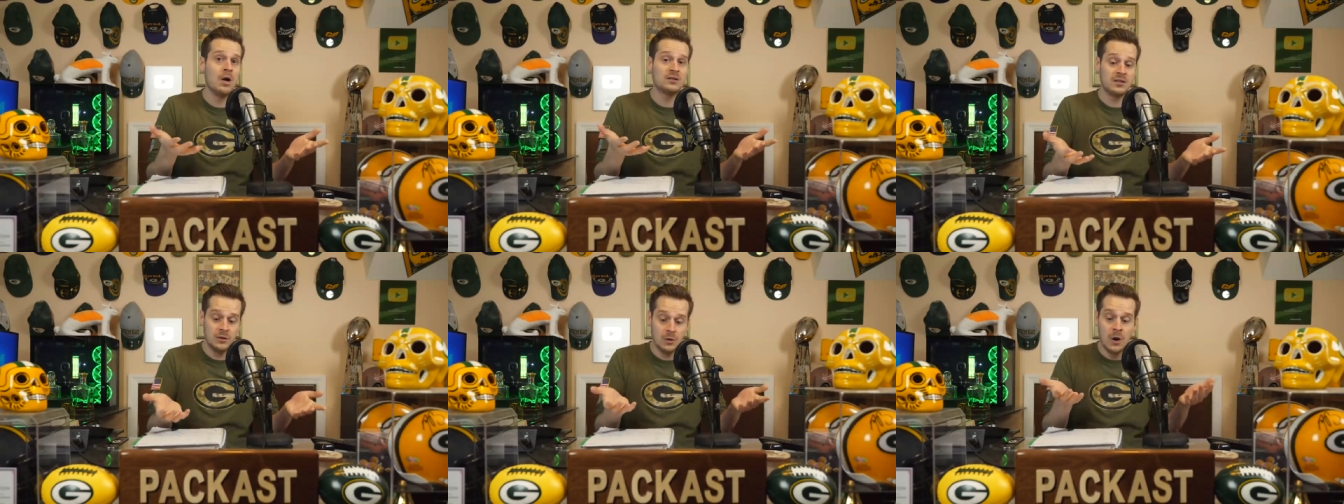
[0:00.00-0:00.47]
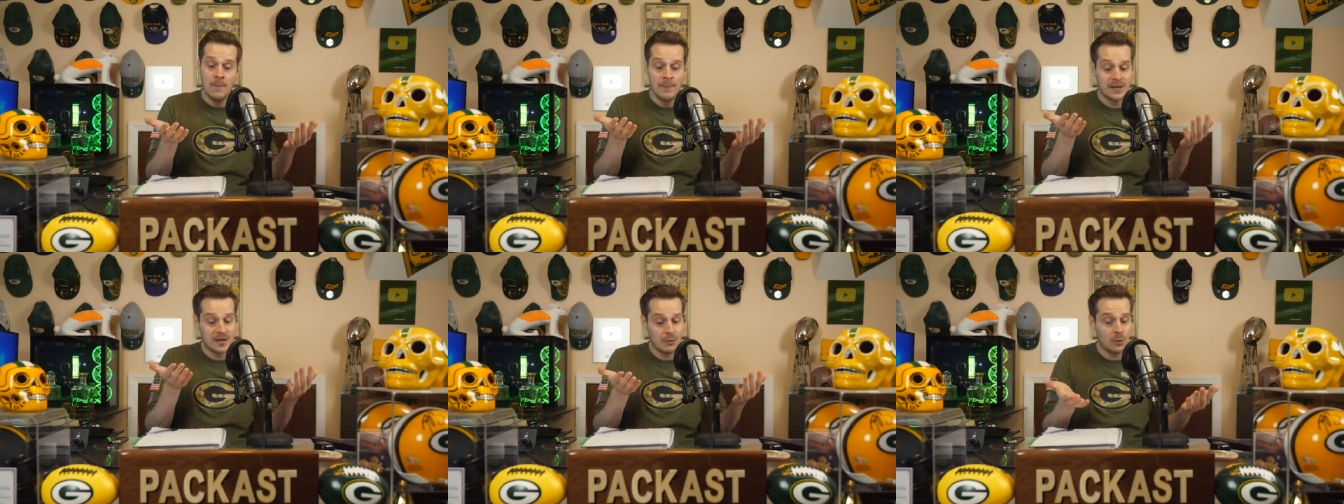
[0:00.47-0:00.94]
the ball to,
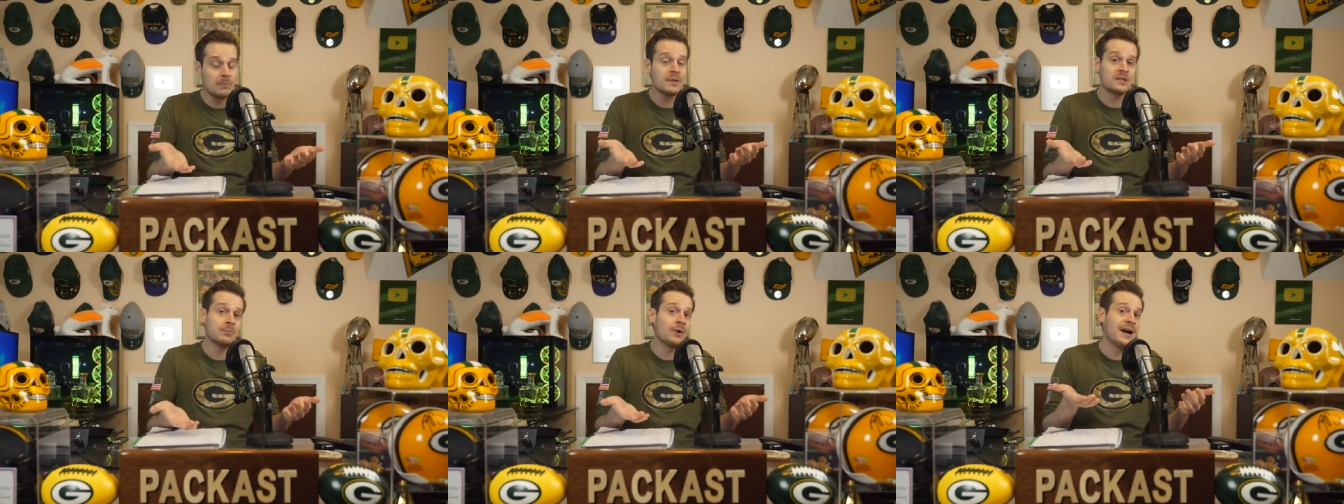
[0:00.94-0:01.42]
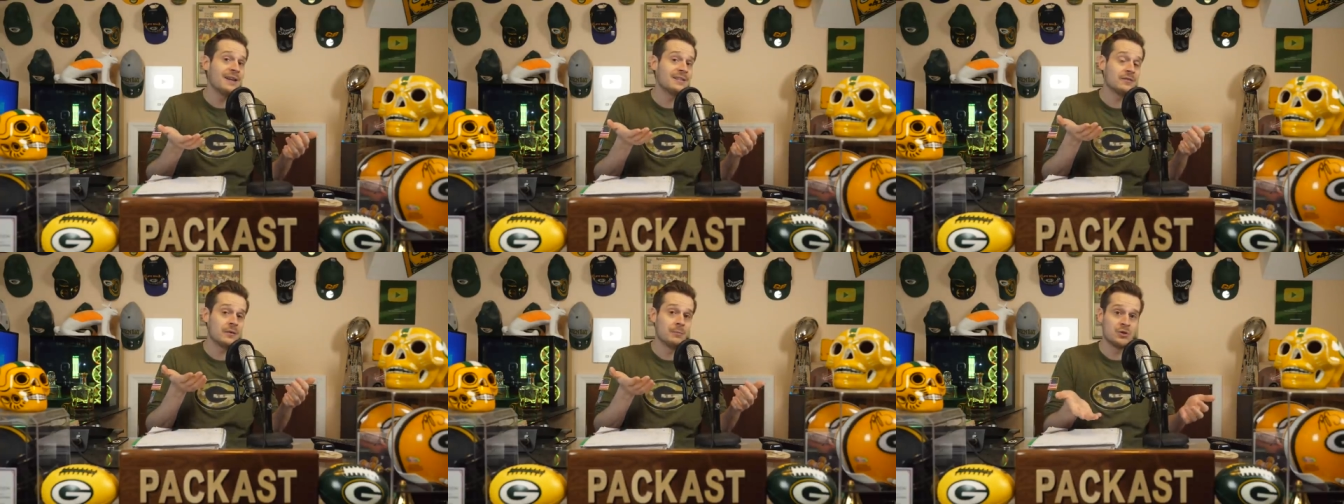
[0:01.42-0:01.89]
because I wouldn't be
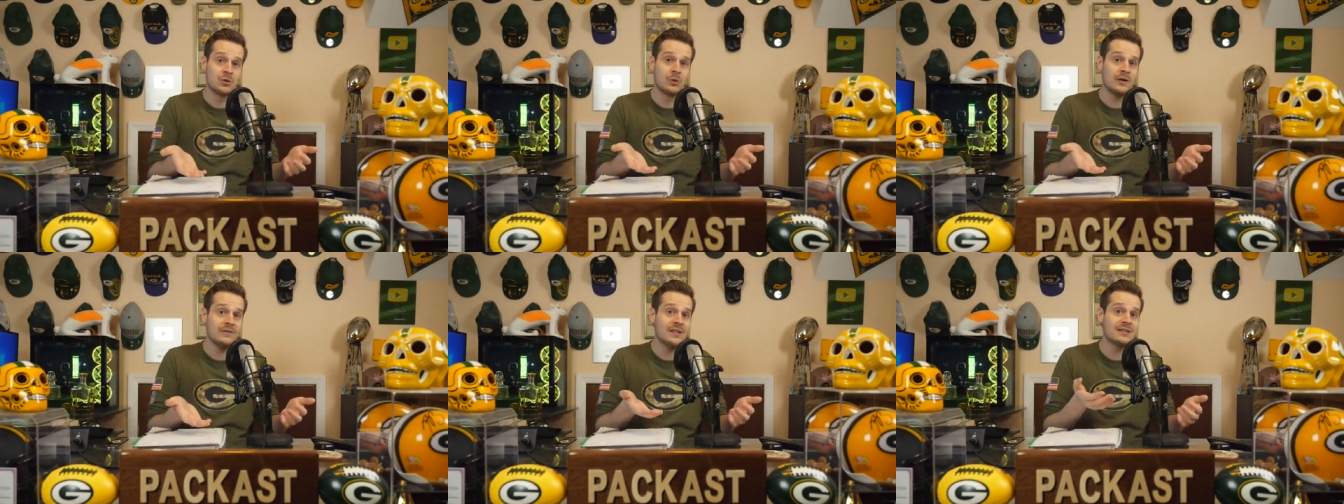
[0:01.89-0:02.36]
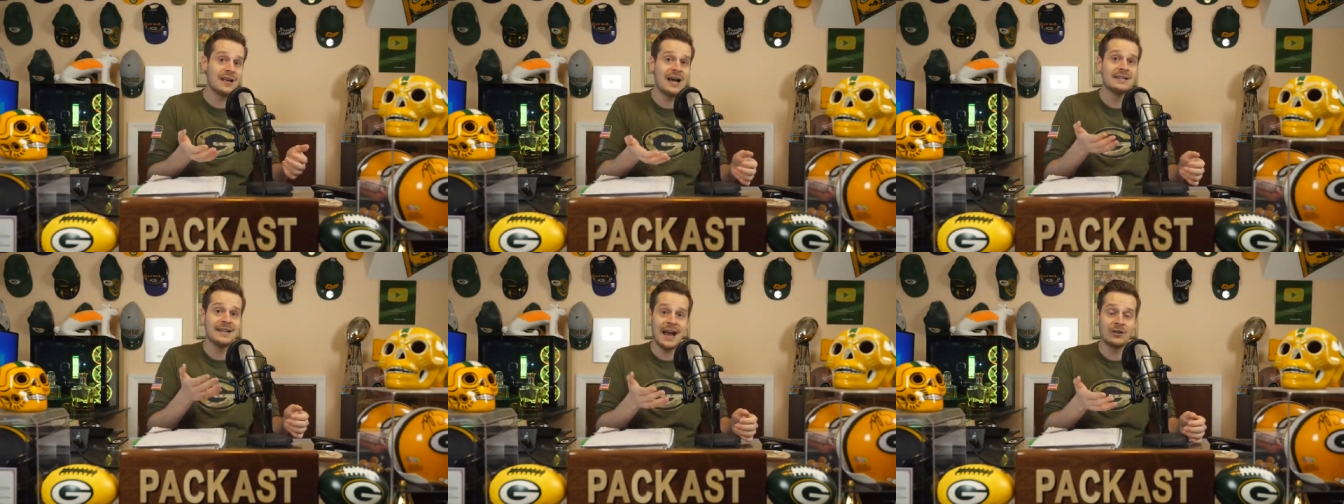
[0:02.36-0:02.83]
surprised if the majority of these
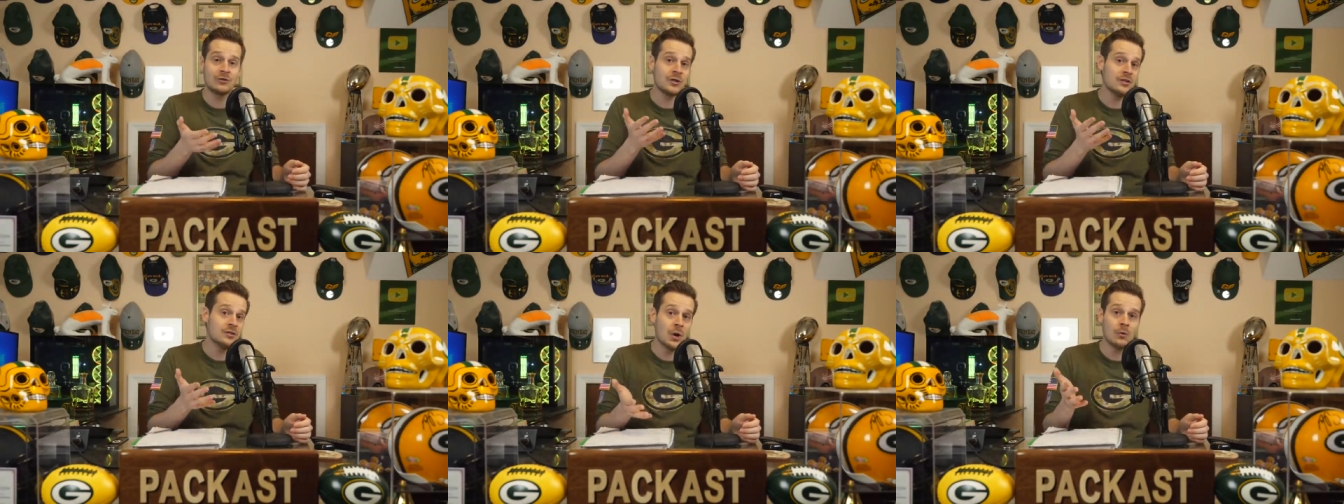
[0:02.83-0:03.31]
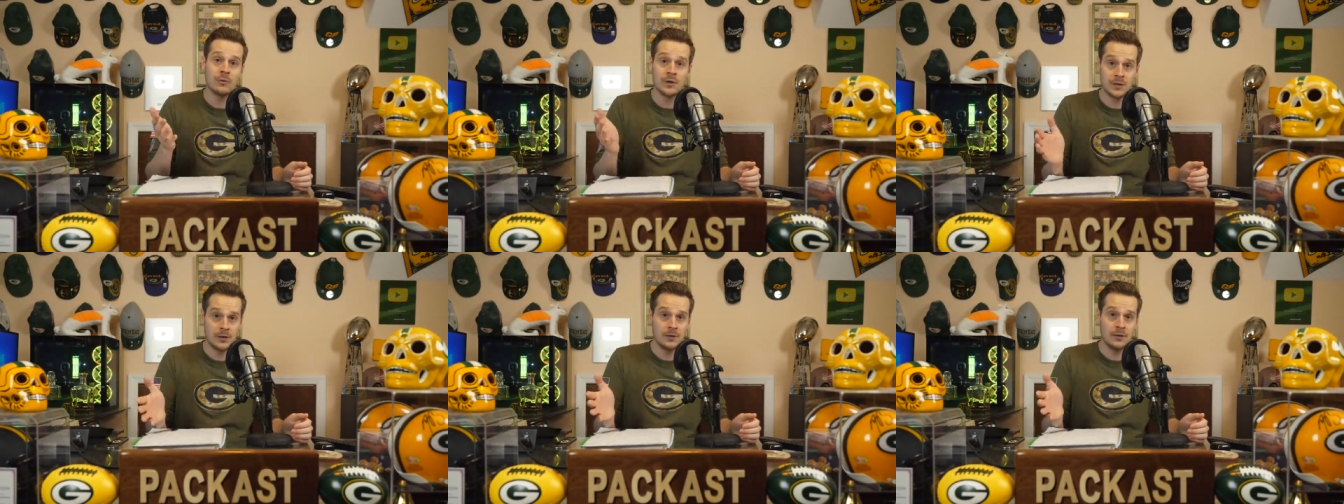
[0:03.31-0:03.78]
guys actually don't
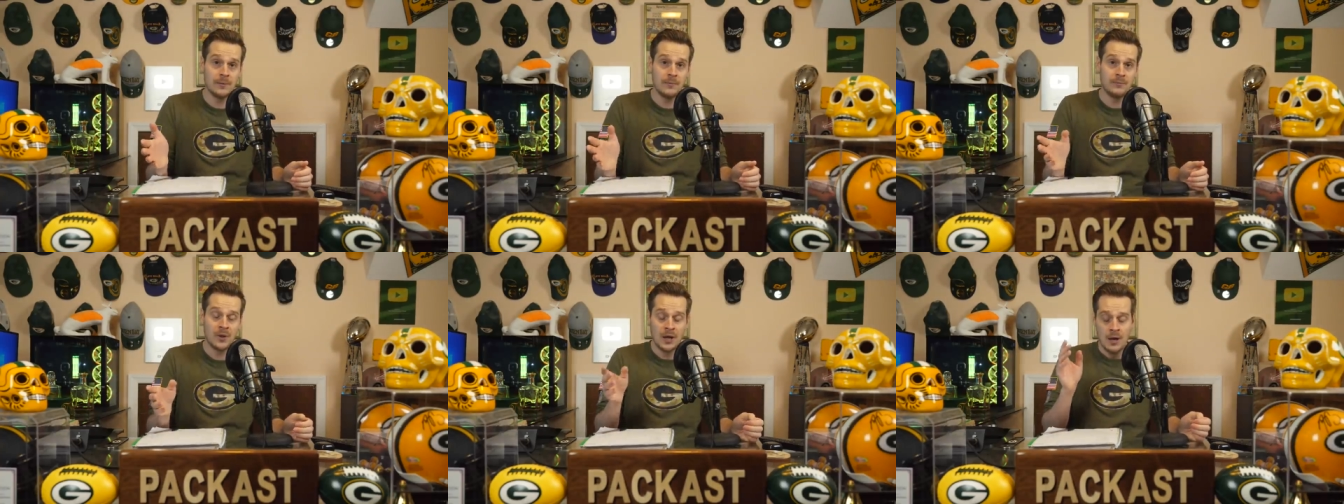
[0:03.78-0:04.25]
return.